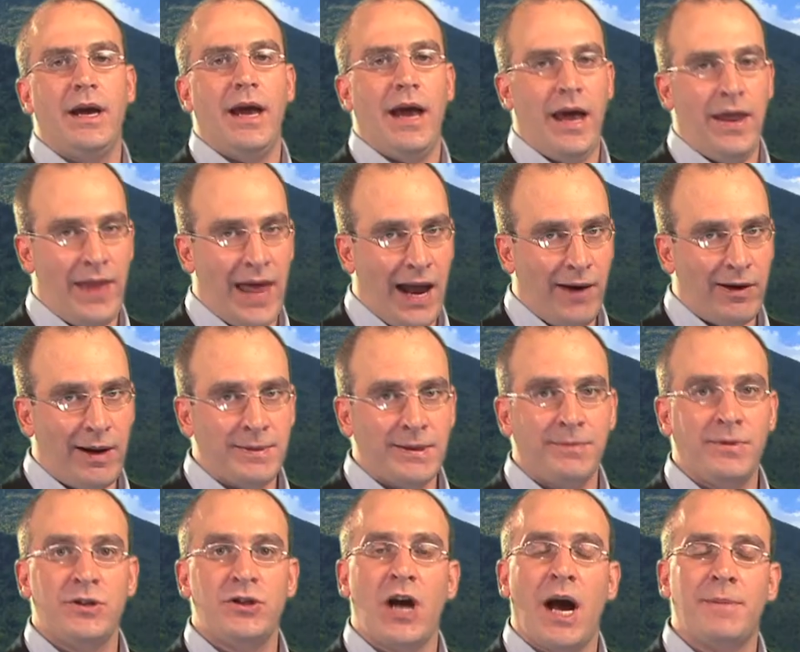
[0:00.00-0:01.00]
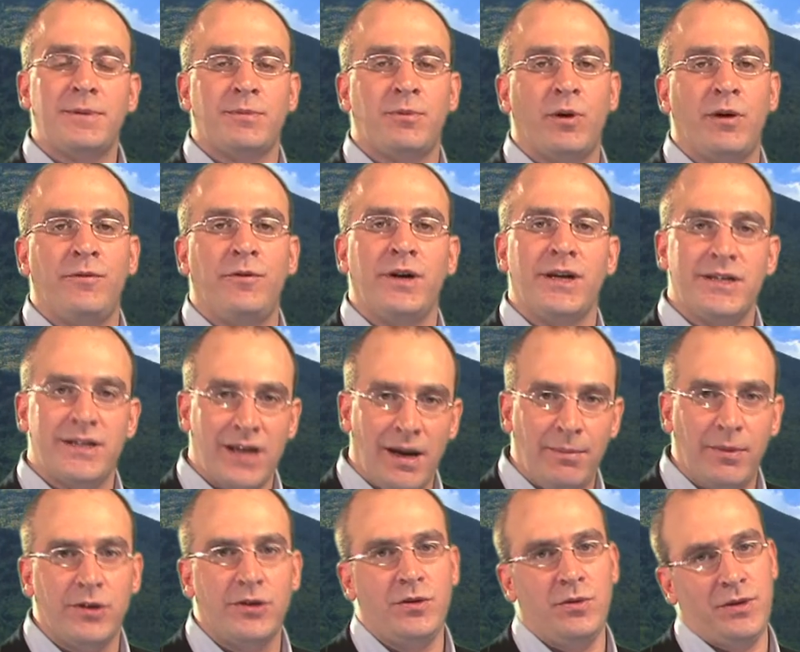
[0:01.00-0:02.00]
And that wraps up the Jobs Report for
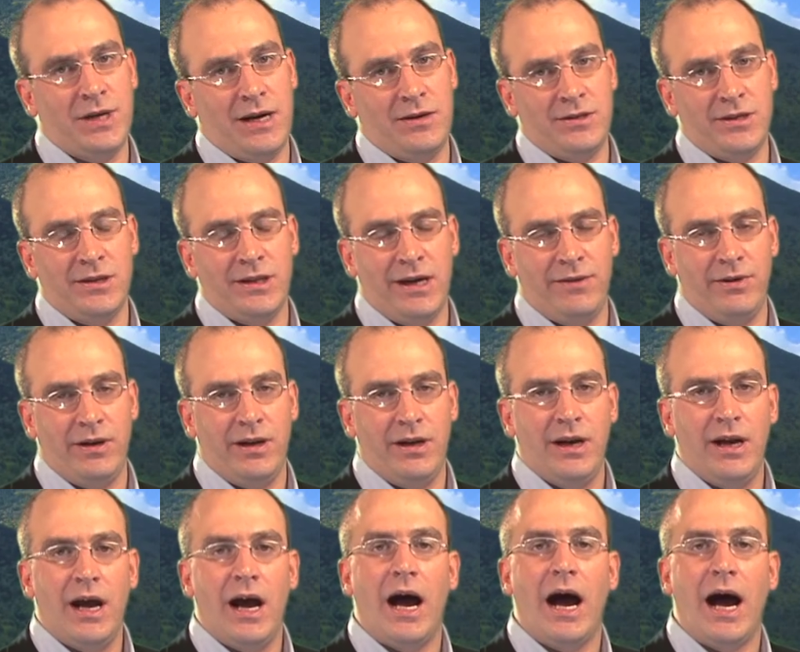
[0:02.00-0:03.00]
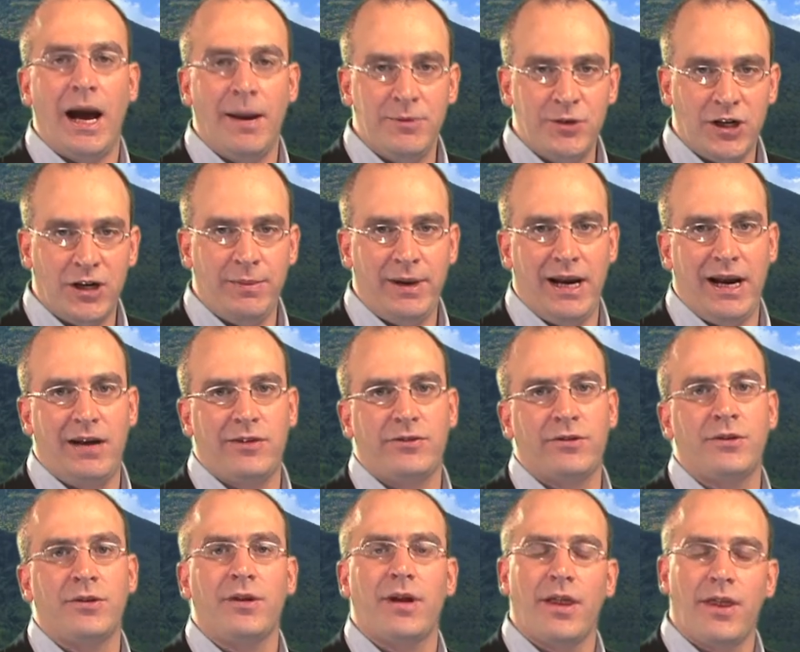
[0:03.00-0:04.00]
December 2011. I'm Jeremy
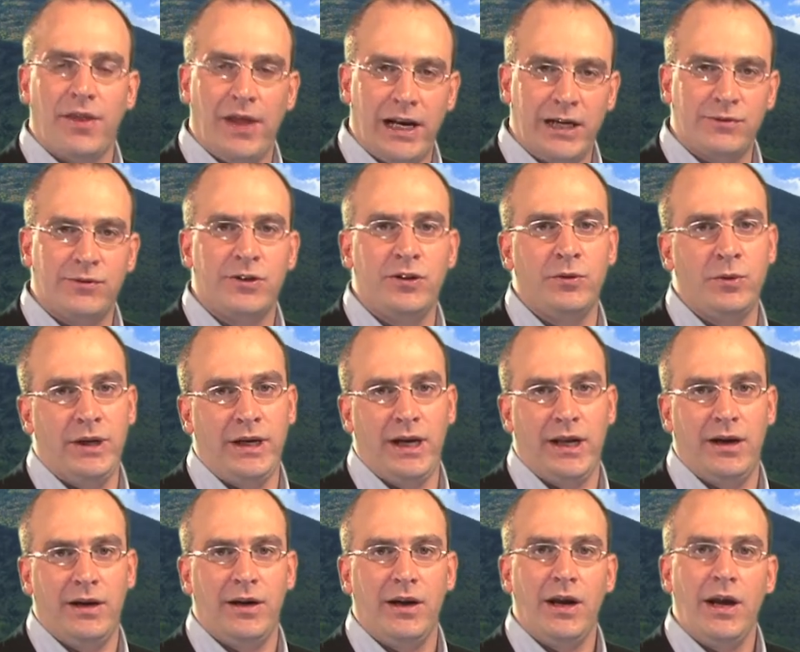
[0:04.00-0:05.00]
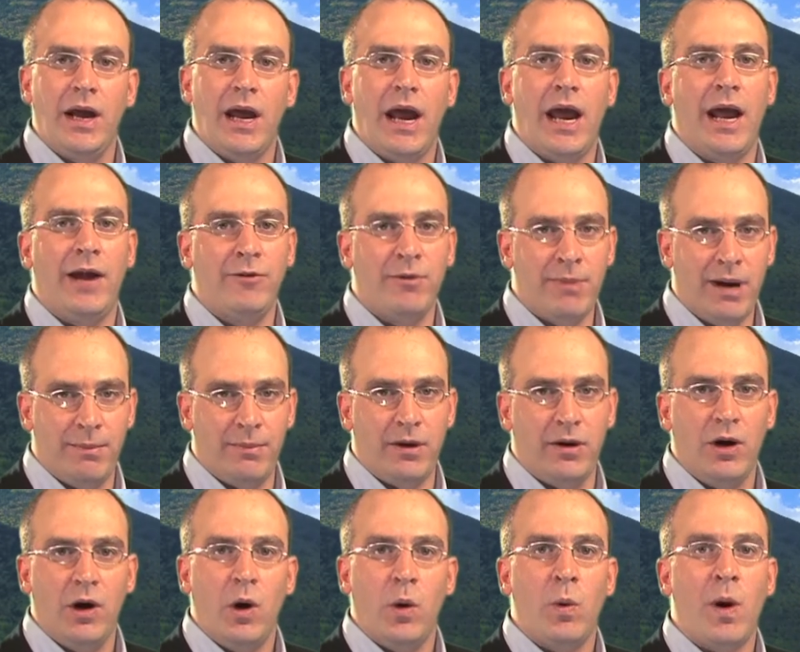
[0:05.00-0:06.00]
Haskell. Thanks for tuning in. And remember,
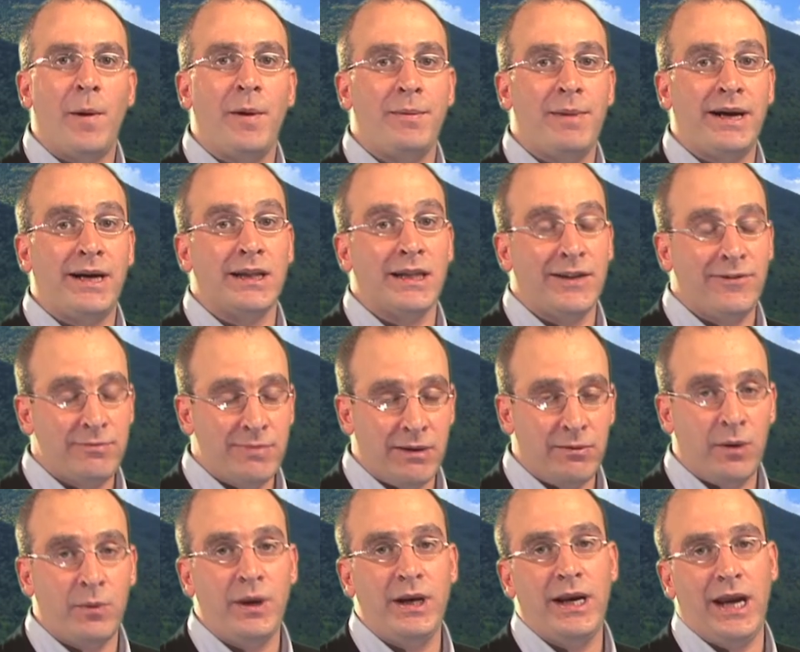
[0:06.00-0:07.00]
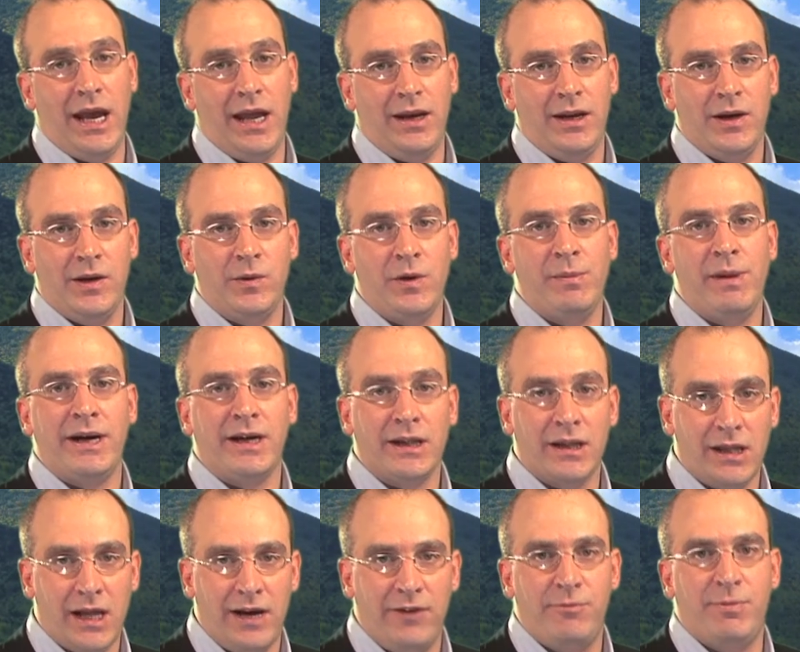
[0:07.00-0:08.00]
while we make a living by what we get, we make a
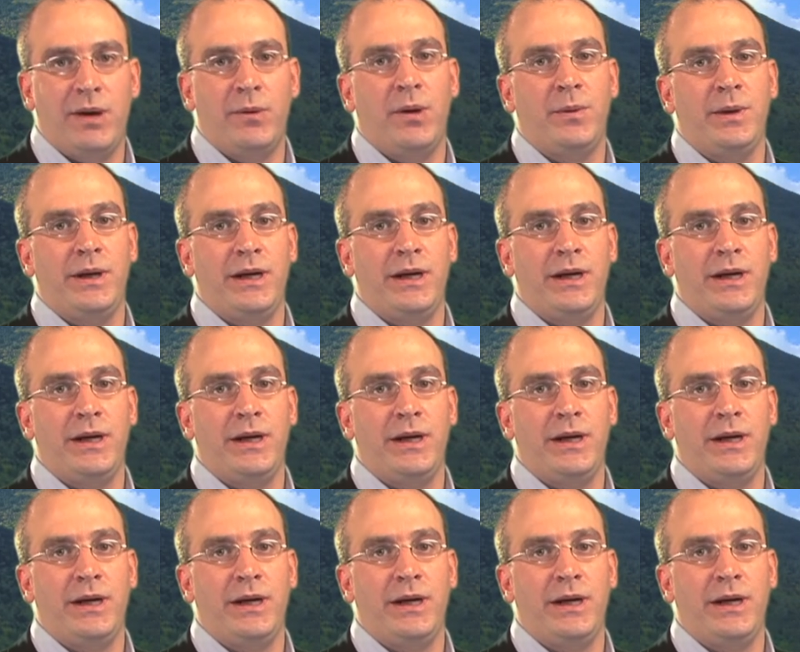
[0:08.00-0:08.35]
life by what we